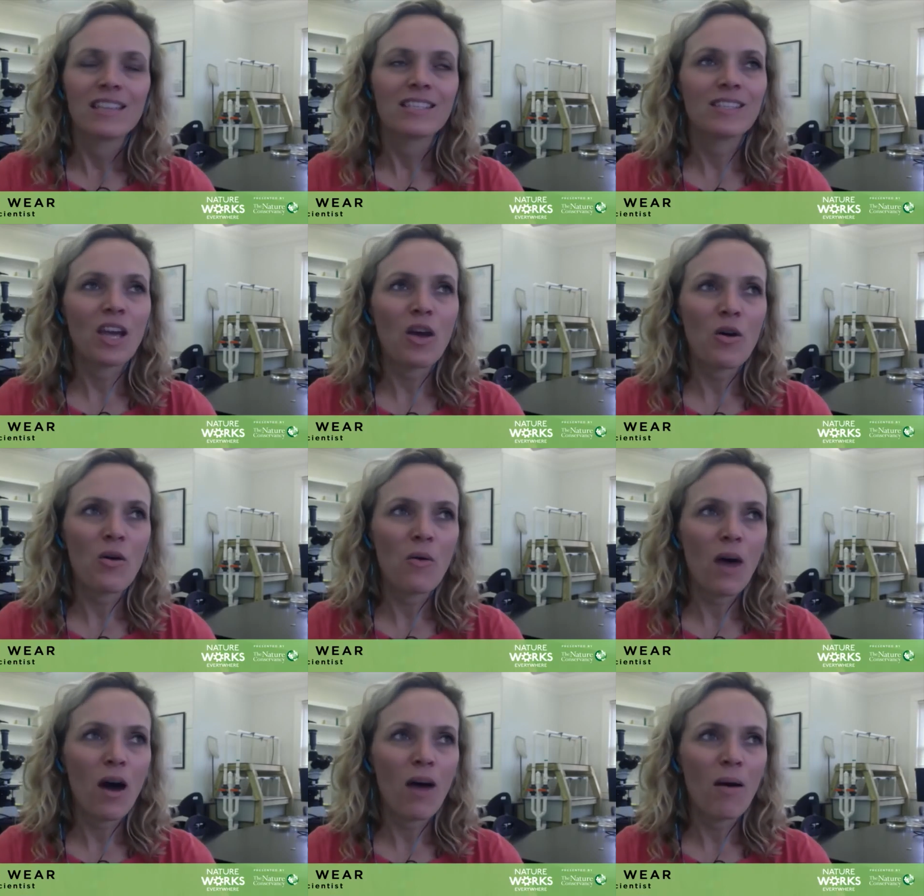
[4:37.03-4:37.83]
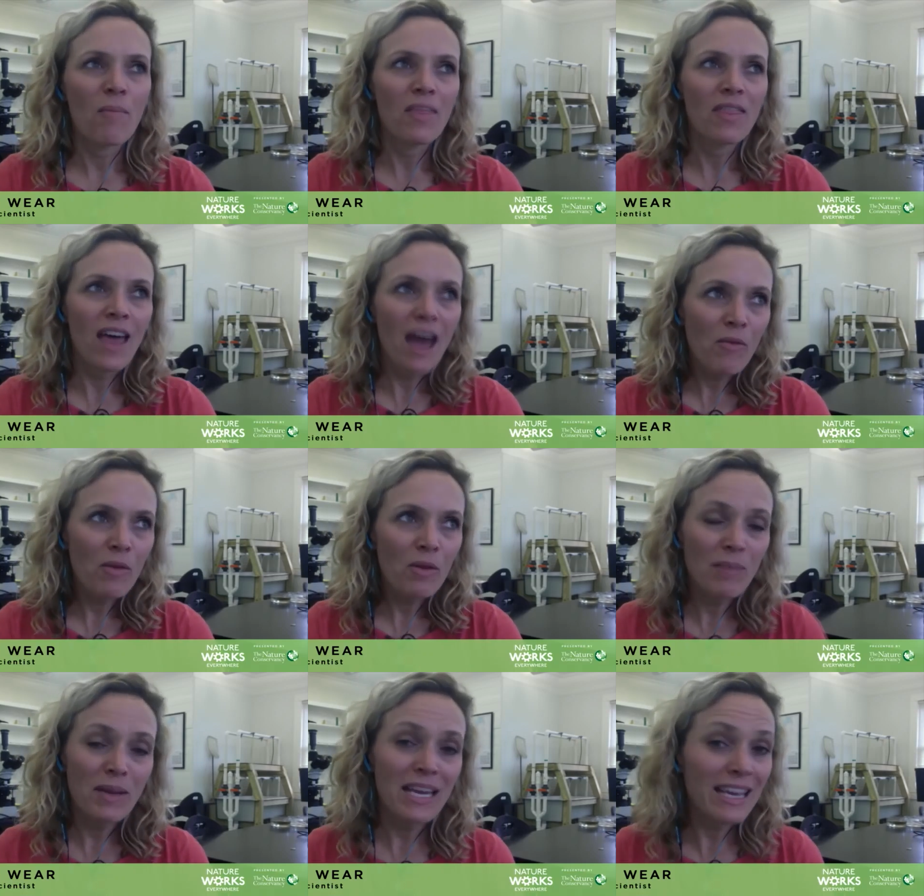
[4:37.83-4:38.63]
So
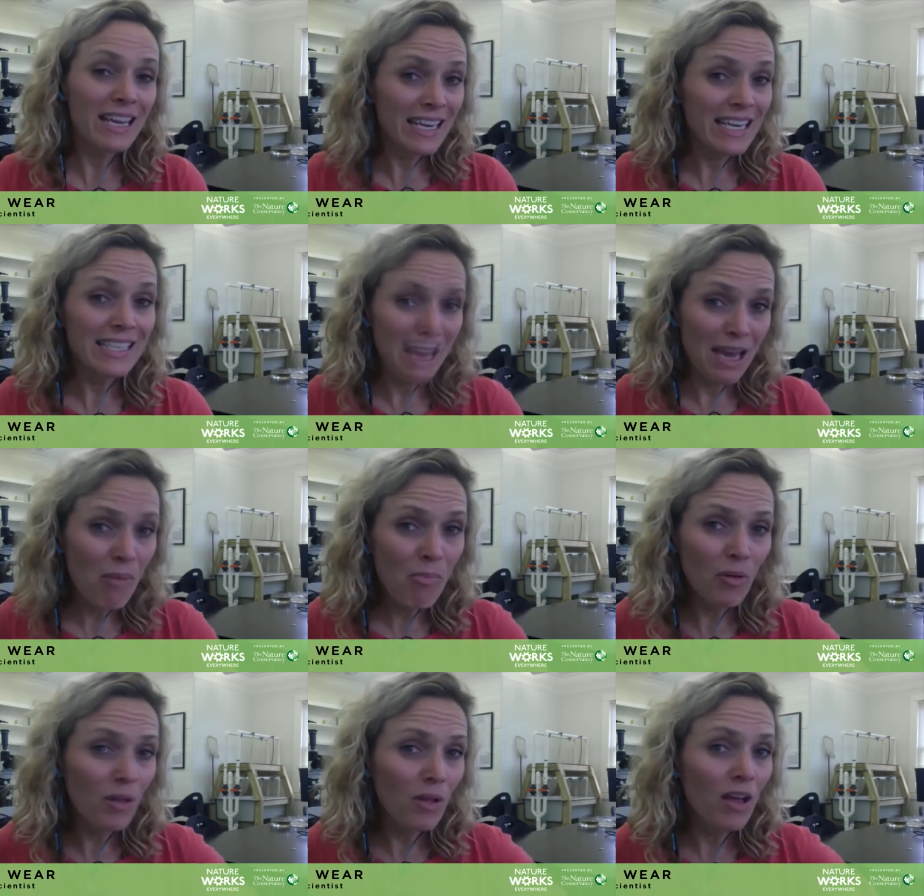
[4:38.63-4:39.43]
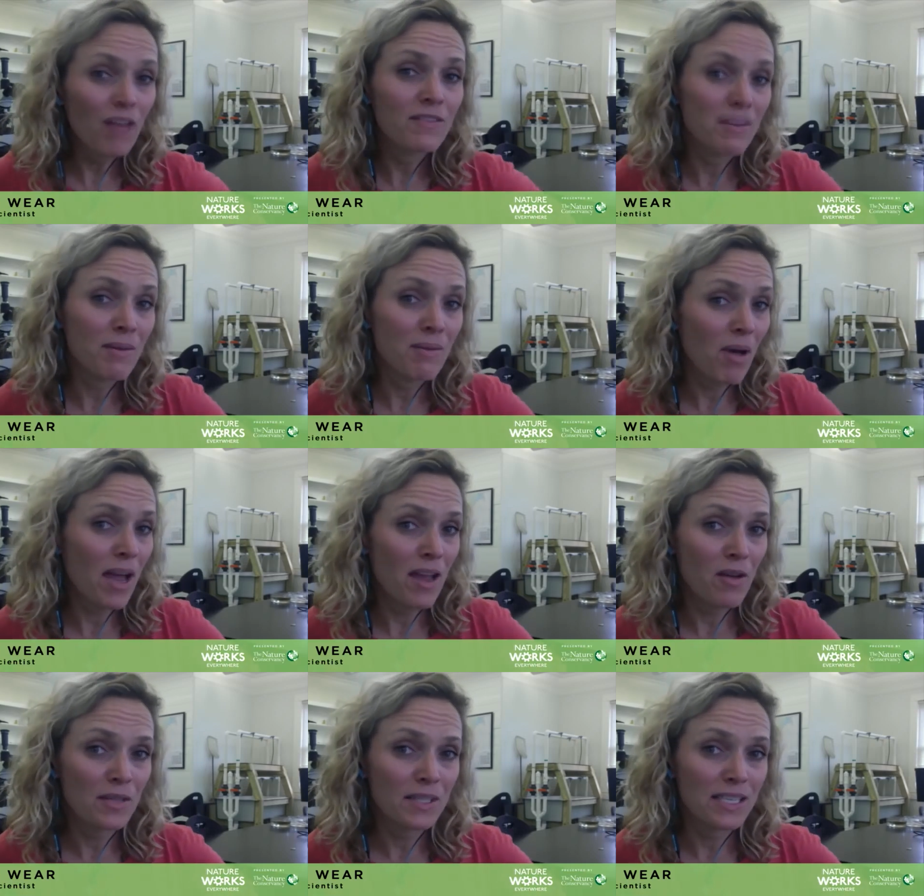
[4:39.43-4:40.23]
that would be an example of
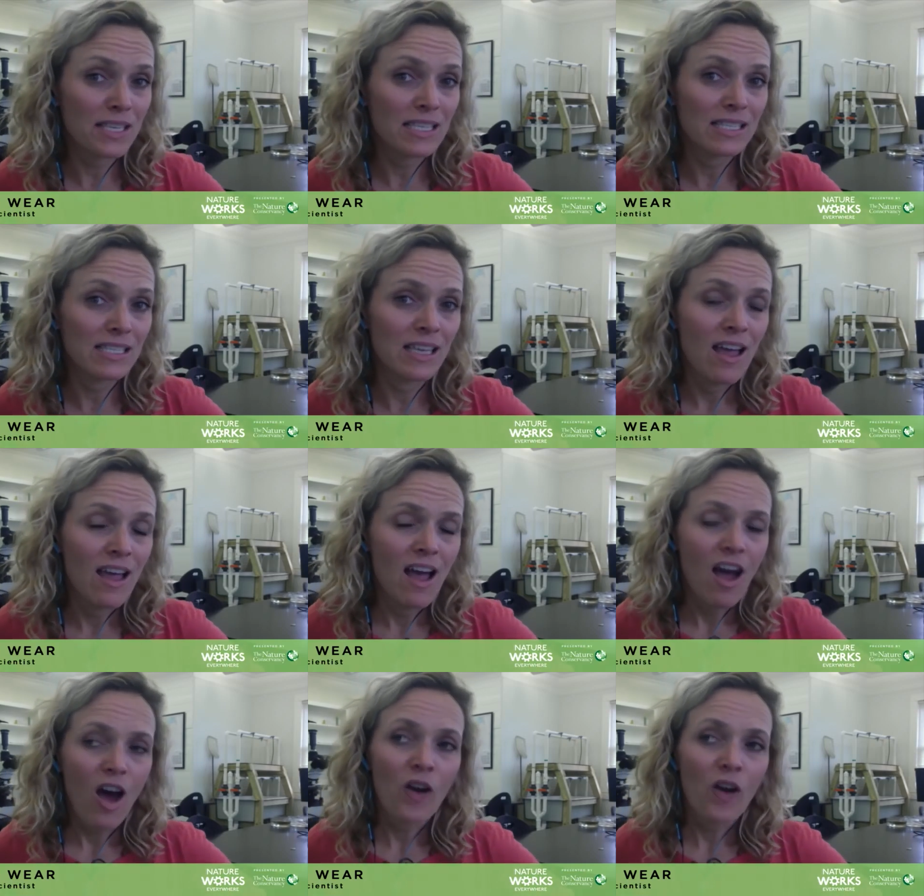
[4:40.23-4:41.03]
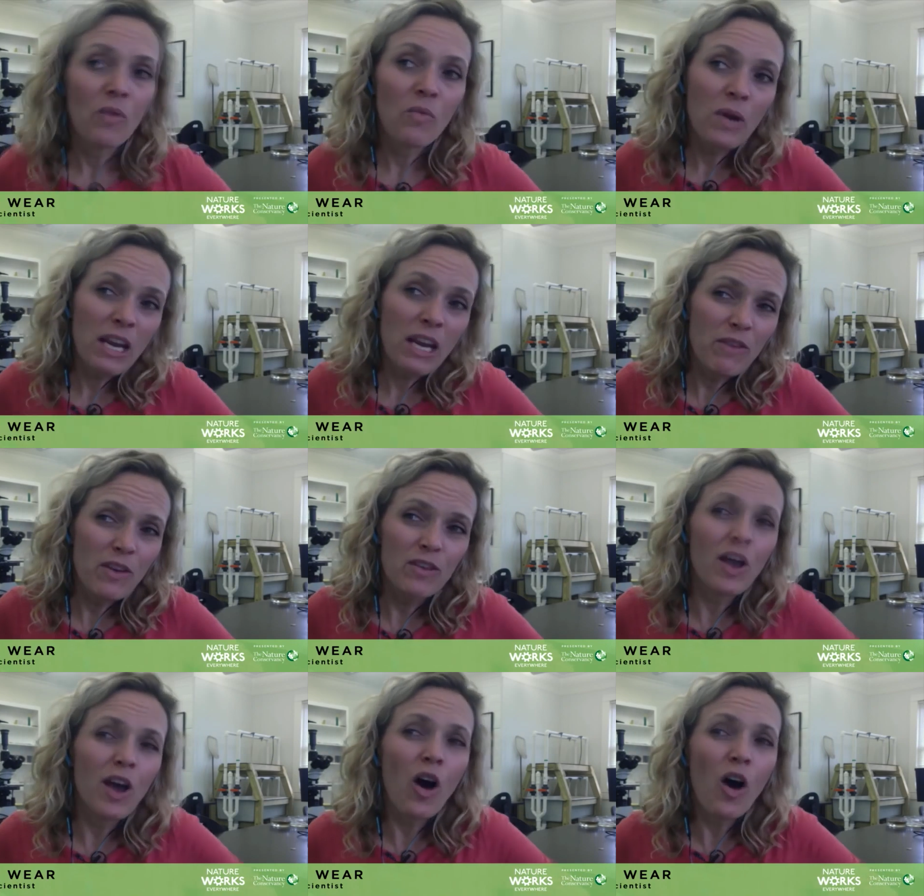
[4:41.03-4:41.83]
symbiosis. On a reef,
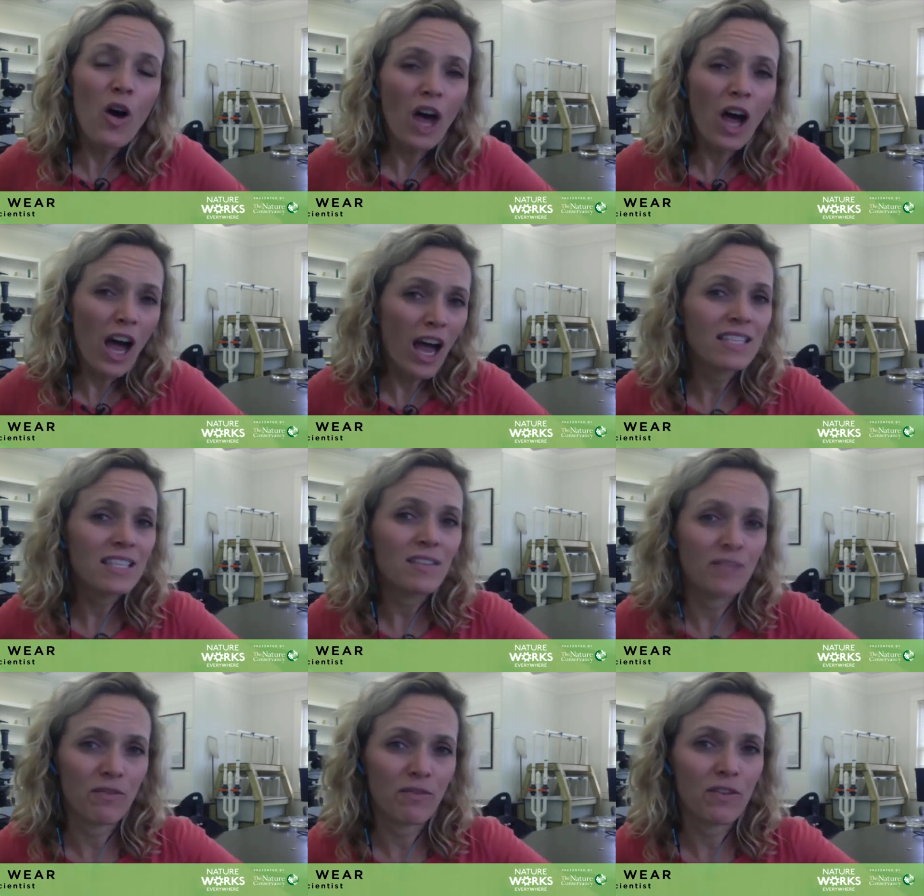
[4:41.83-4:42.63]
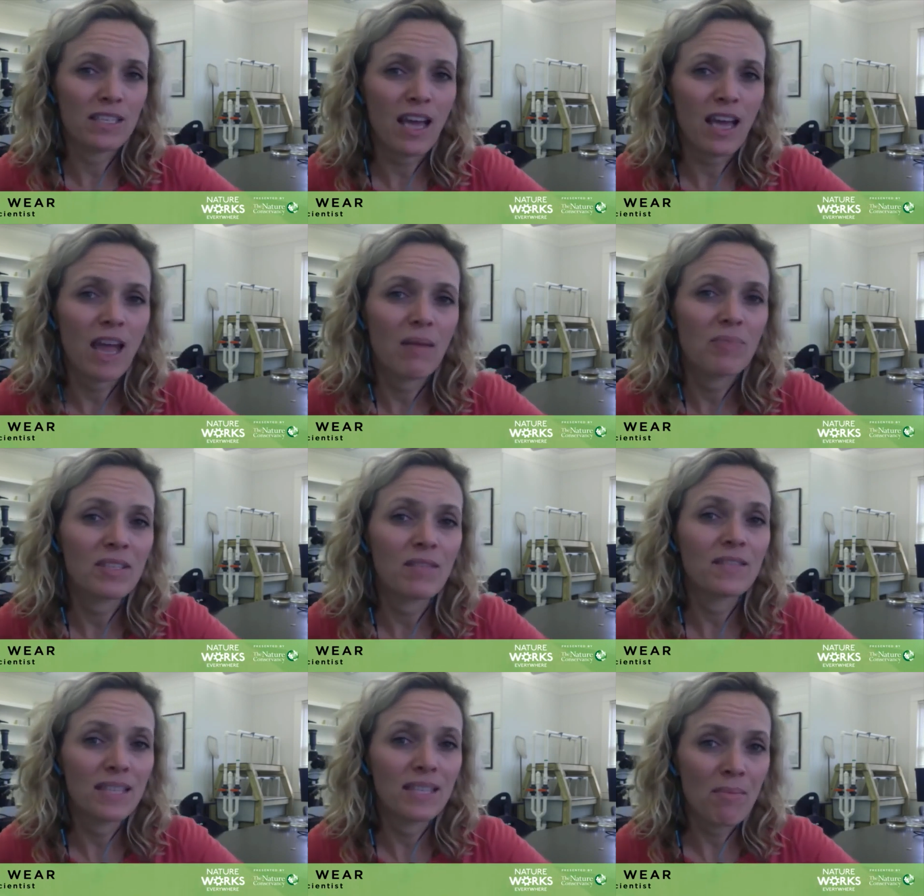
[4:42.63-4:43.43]
there's all kinds of different
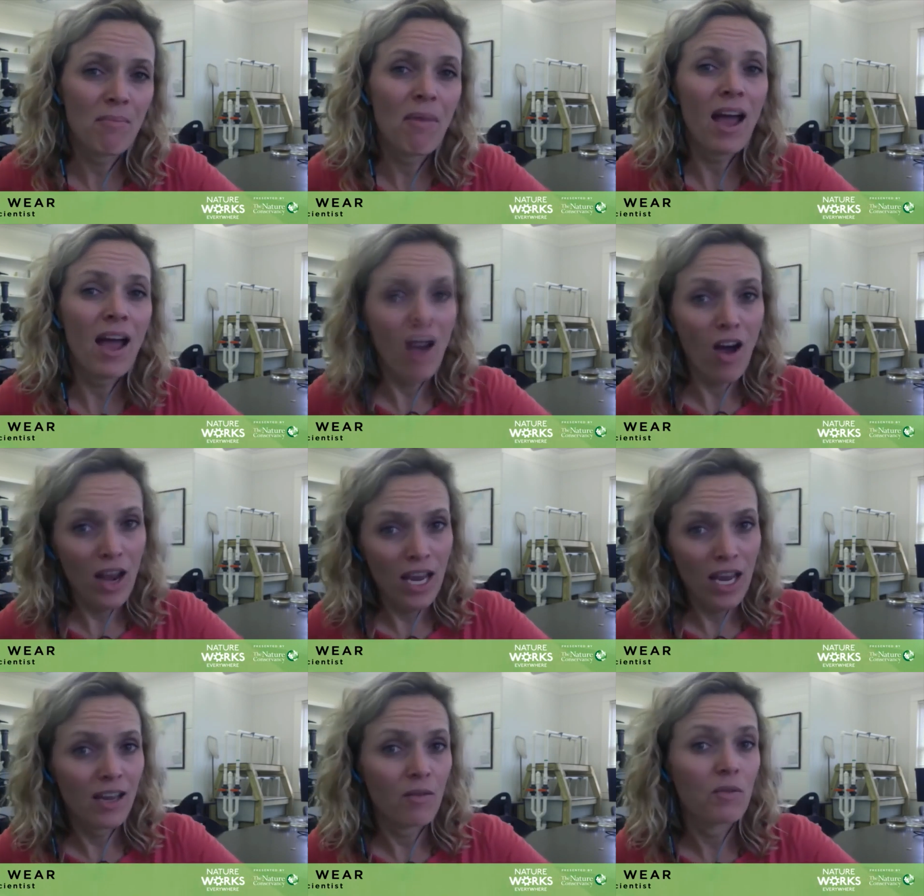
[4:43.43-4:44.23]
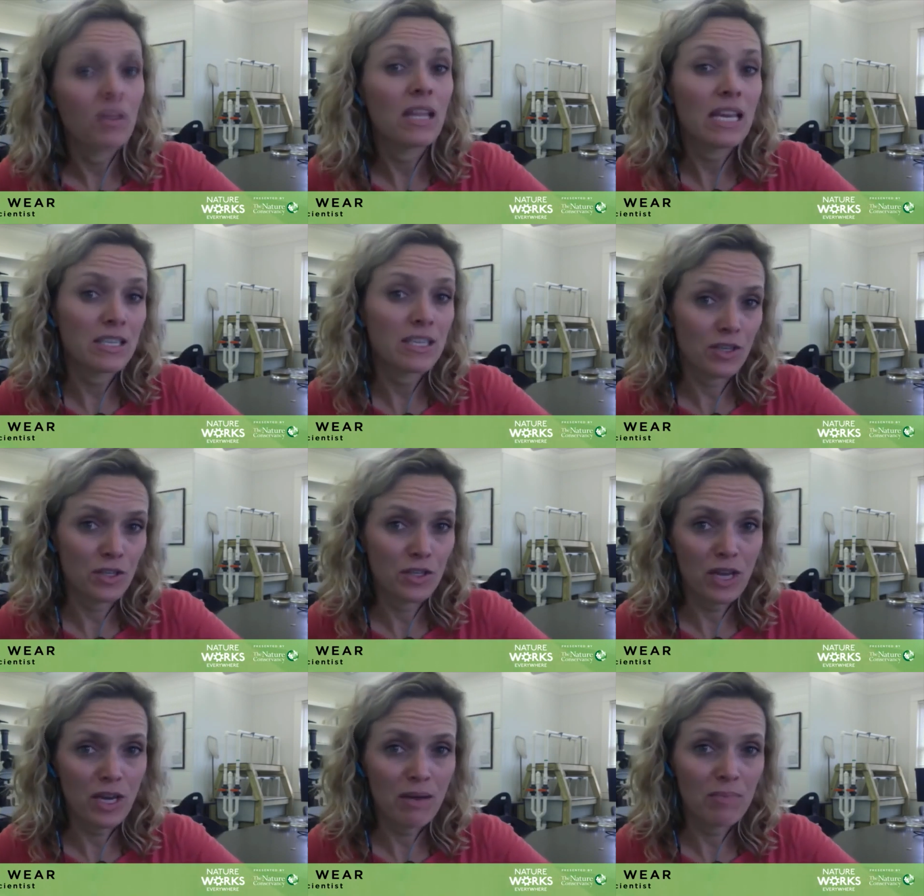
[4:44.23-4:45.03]
types of symbiotic
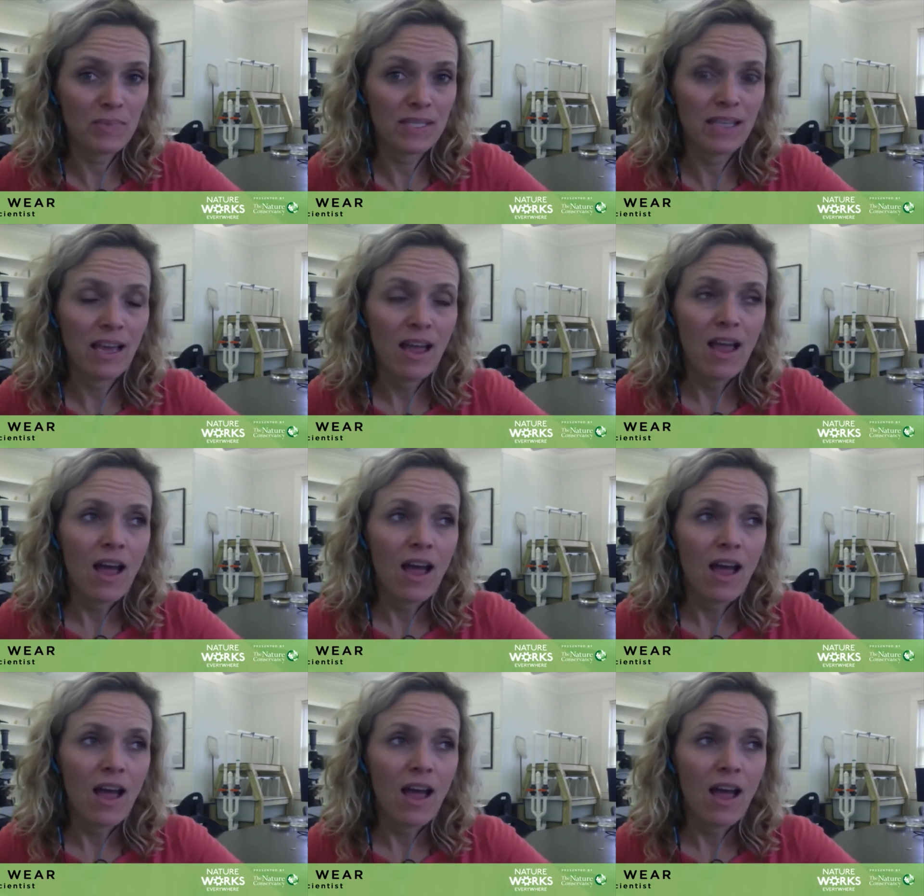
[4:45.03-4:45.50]
relationships.